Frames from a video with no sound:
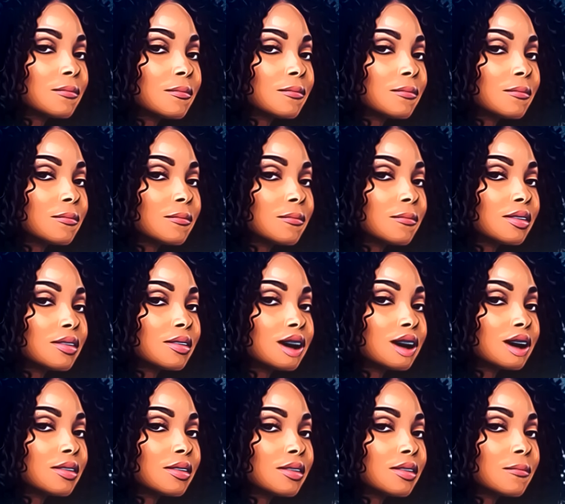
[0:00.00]
So he's like,
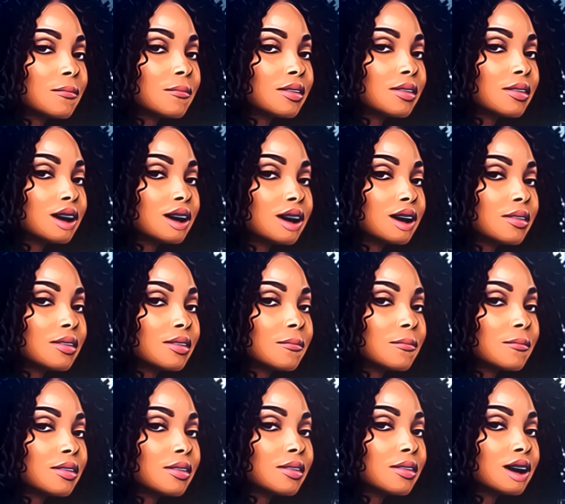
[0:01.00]
No, no, no, it's
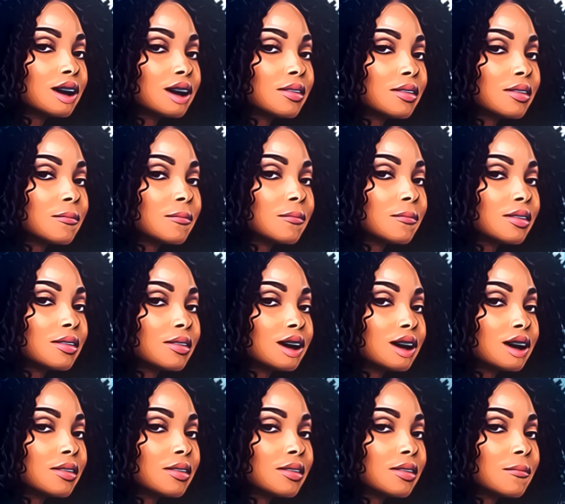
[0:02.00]
not that. I do
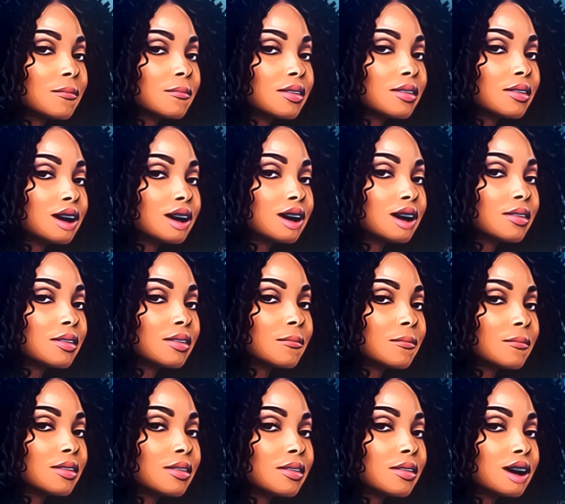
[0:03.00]
desire
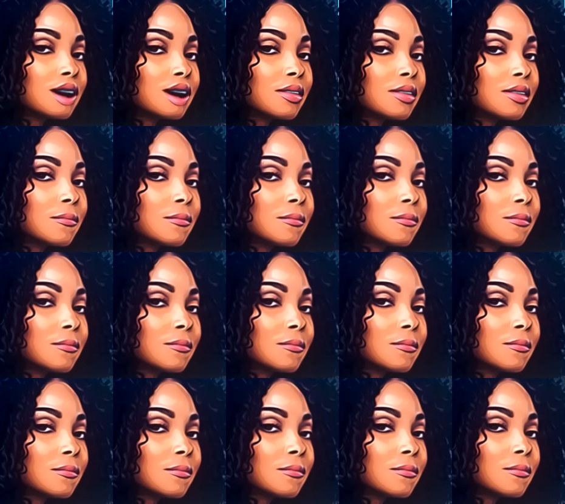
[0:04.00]
you. She's like, Yeah,
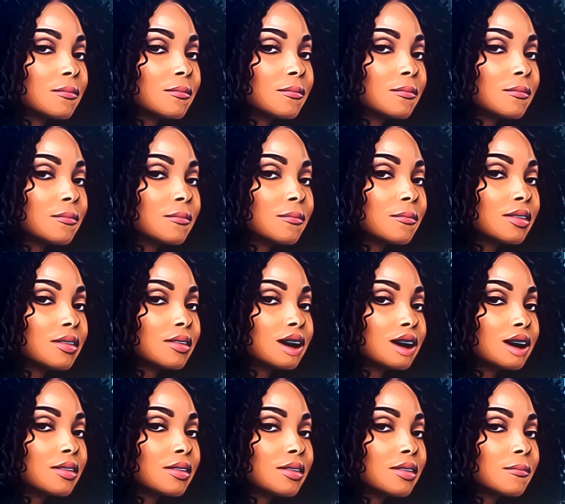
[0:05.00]
but you're not showing
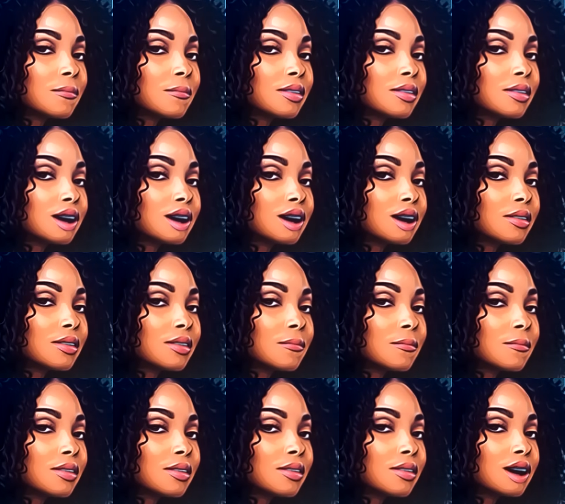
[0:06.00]
it. Even
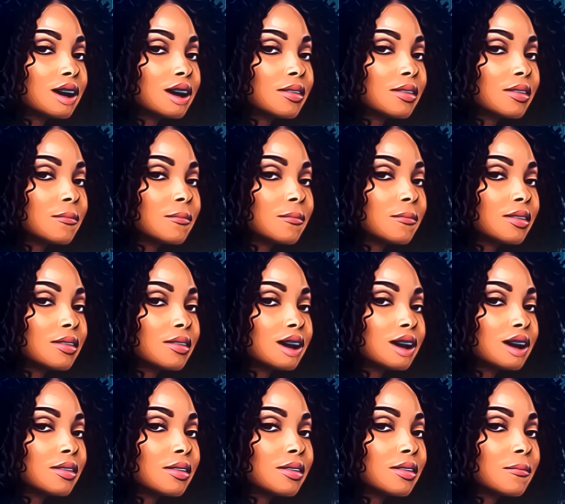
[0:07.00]
though, you know, you think
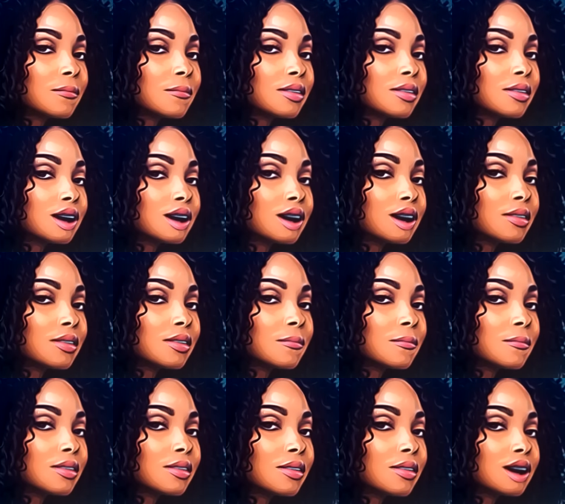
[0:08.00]
I am,
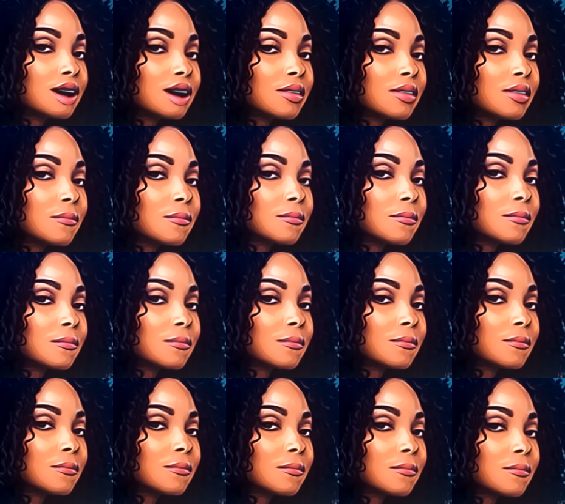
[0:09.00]
I think you're
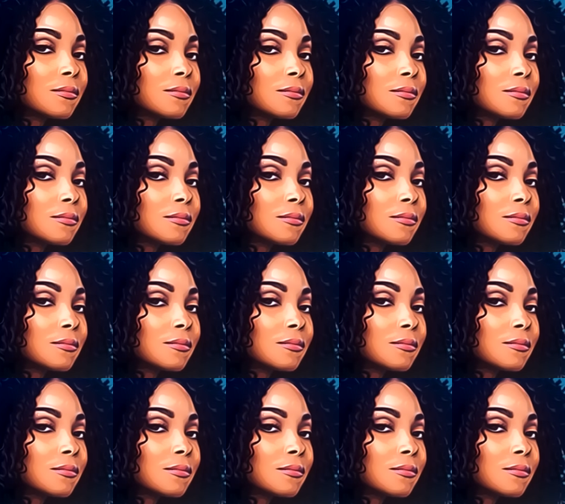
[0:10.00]
hot.